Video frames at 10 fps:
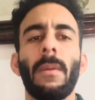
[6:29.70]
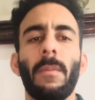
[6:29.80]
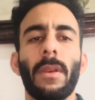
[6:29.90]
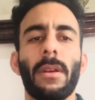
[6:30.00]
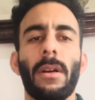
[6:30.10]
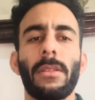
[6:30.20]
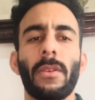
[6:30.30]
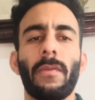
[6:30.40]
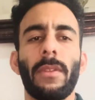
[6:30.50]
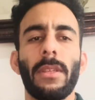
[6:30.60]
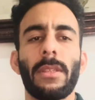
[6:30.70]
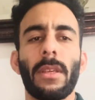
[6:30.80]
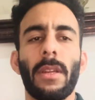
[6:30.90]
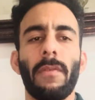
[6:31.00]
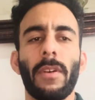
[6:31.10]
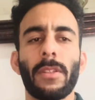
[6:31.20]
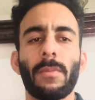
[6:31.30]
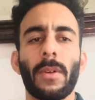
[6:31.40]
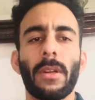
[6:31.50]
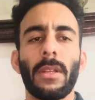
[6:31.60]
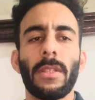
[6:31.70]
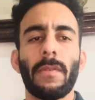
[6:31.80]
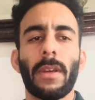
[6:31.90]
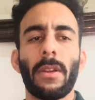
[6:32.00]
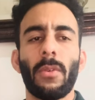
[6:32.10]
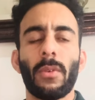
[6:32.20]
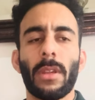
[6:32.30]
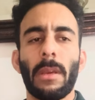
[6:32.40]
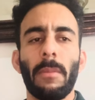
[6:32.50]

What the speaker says: Because of this, advanced models were not